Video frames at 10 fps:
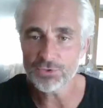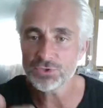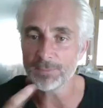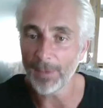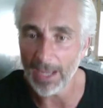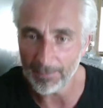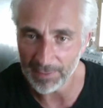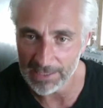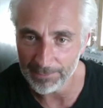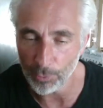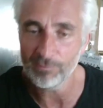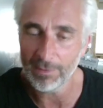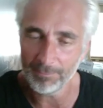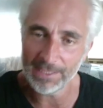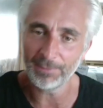who used to bite people and
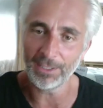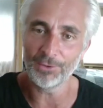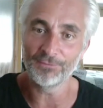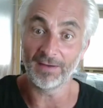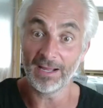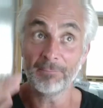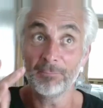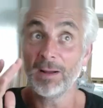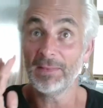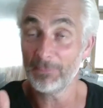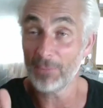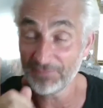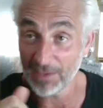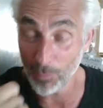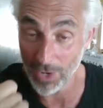run people over, I've
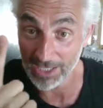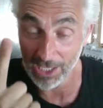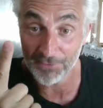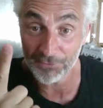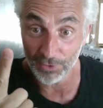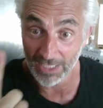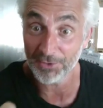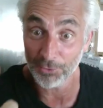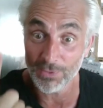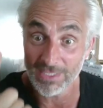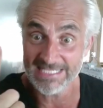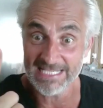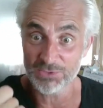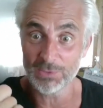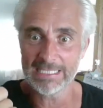done one cuddle, cuddle in
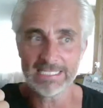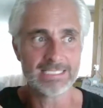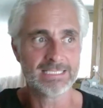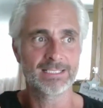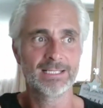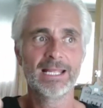six weeks